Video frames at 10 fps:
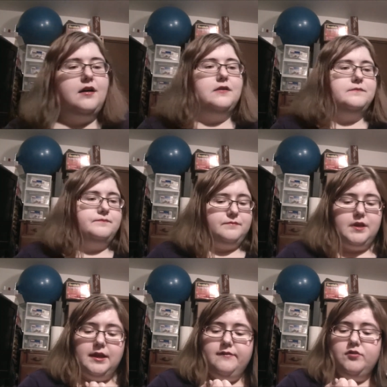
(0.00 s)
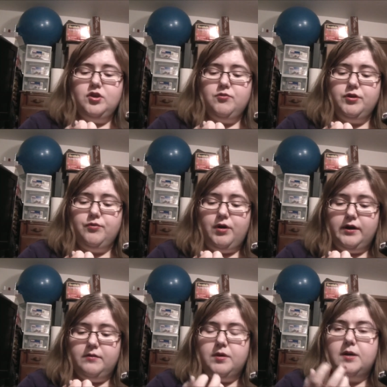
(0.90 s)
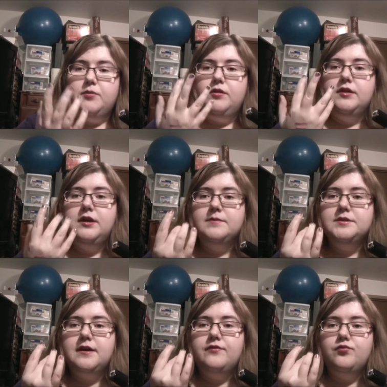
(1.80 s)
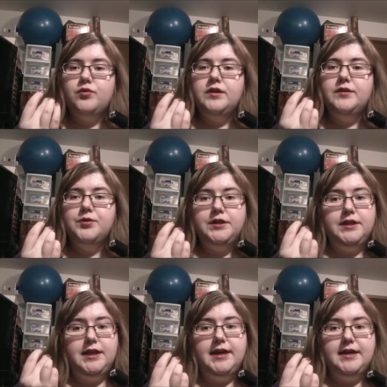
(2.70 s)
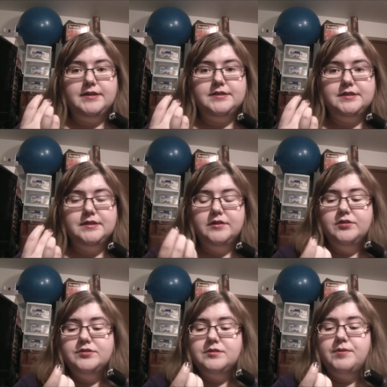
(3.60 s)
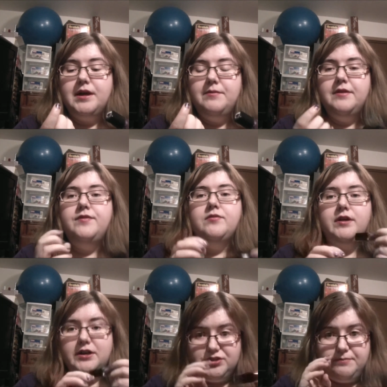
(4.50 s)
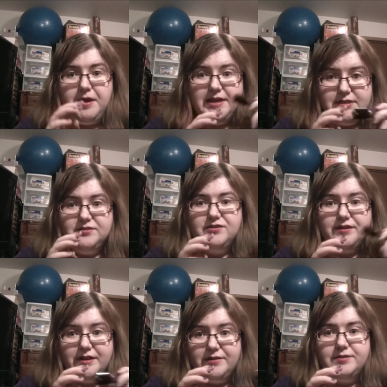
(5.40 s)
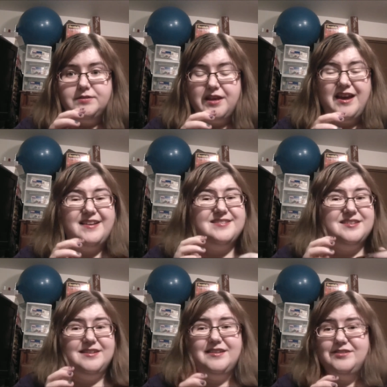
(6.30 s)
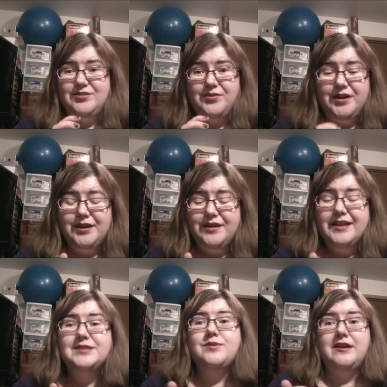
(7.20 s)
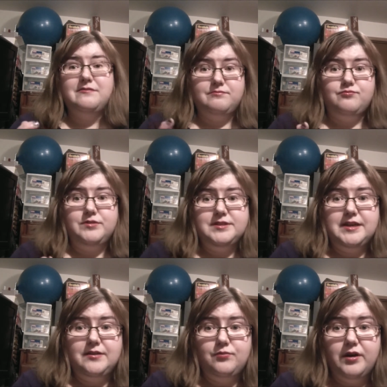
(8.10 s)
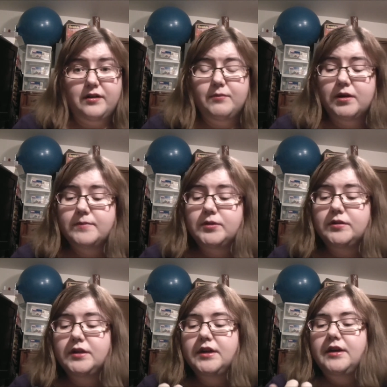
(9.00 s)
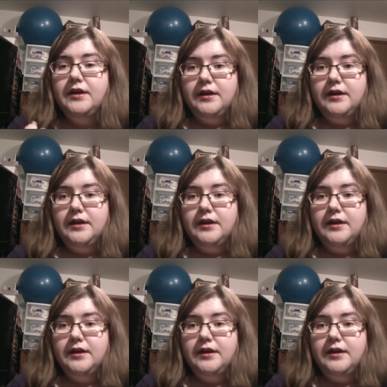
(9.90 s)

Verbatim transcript: Um, even though when you water marble, it comes off really, really light. So probably if you were actually painting your nails, that I suck at doing, that's why I decided water marble,